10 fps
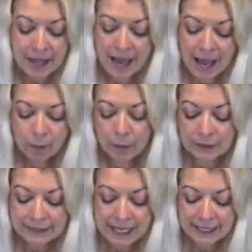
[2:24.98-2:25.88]
I
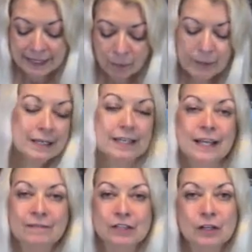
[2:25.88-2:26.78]
will say, now,
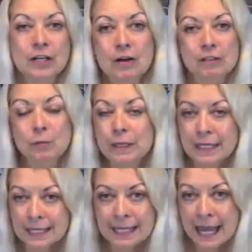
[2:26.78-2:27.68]
if you notice, we
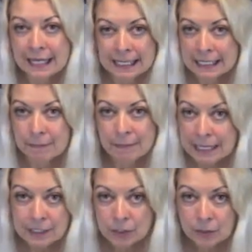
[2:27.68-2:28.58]
didn't add any
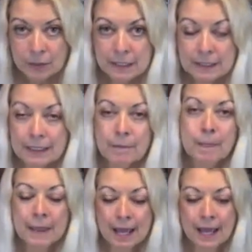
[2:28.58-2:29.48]
meat to it,
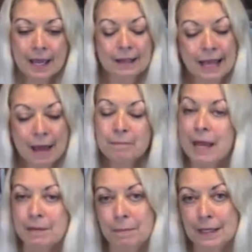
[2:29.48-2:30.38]
and that
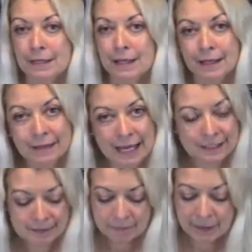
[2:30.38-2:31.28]
may be,
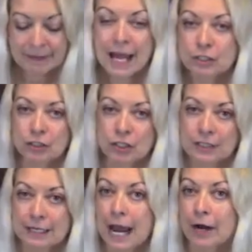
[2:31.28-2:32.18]
but that's
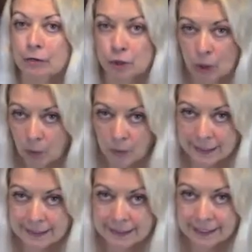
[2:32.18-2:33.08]
just our
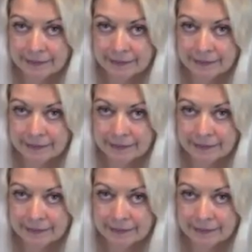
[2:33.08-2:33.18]
choice.